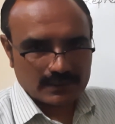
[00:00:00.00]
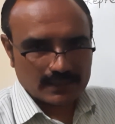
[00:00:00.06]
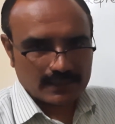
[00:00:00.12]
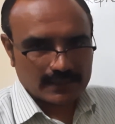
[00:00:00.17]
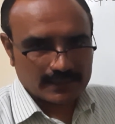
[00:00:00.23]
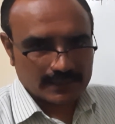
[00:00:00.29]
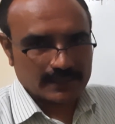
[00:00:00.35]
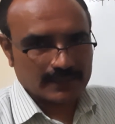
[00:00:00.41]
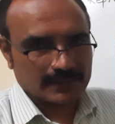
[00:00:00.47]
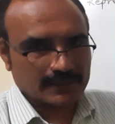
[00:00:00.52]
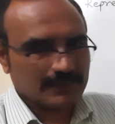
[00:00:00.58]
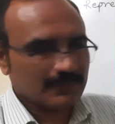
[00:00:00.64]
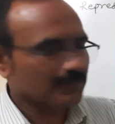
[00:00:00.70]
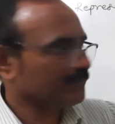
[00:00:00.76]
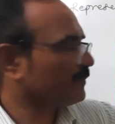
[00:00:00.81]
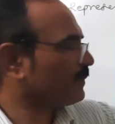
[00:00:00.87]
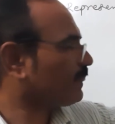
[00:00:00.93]
again.
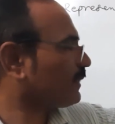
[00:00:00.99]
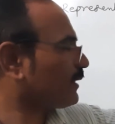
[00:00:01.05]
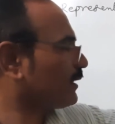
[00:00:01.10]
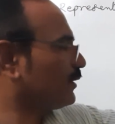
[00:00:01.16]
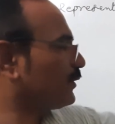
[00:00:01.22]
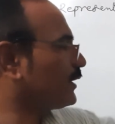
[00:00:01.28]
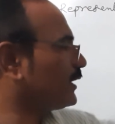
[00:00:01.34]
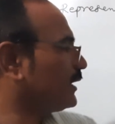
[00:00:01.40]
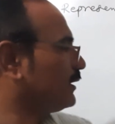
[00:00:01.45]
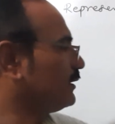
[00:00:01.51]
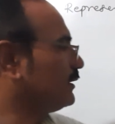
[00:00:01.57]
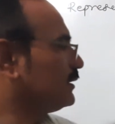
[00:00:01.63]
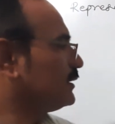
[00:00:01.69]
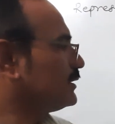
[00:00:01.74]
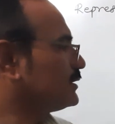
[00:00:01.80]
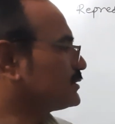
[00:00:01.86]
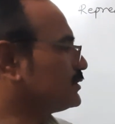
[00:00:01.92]
Okay.
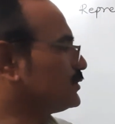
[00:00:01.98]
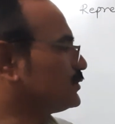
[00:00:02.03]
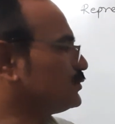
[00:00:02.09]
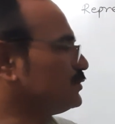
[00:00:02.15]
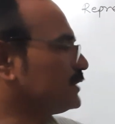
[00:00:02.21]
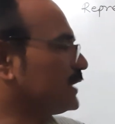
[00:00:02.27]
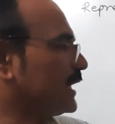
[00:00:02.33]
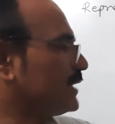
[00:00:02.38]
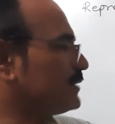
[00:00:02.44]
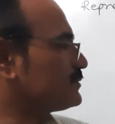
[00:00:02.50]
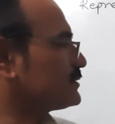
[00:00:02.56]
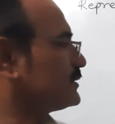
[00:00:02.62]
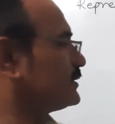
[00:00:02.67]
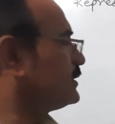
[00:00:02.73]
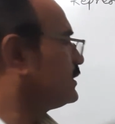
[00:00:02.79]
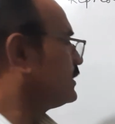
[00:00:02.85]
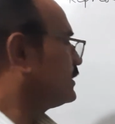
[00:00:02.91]
So 2
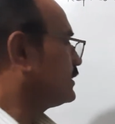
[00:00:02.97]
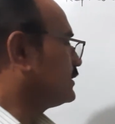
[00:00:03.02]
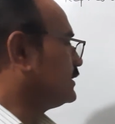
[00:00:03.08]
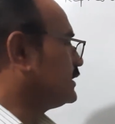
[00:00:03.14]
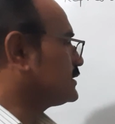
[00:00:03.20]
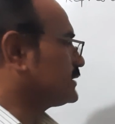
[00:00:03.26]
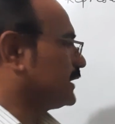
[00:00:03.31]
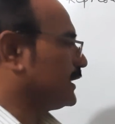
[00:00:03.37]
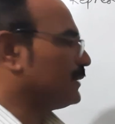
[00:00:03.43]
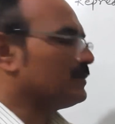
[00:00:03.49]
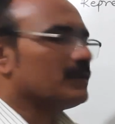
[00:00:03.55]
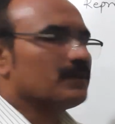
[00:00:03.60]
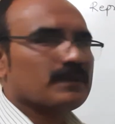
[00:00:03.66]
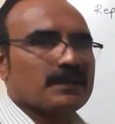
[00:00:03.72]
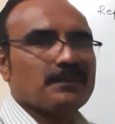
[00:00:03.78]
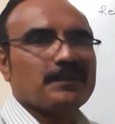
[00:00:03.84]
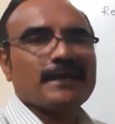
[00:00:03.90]
times this AB
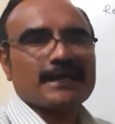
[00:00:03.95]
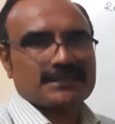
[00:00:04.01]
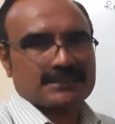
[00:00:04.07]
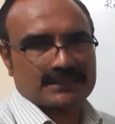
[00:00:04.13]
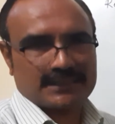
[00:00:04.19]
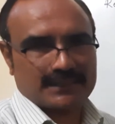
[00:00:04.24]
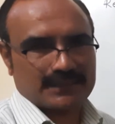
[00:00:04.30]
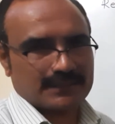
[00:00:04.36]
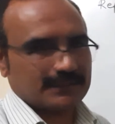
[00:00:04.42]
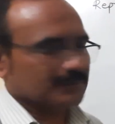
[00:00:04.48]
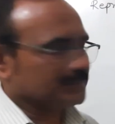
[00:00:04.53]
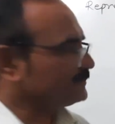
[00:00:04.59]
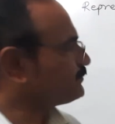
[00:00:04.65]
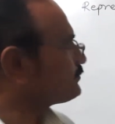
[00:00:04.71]
will be extended.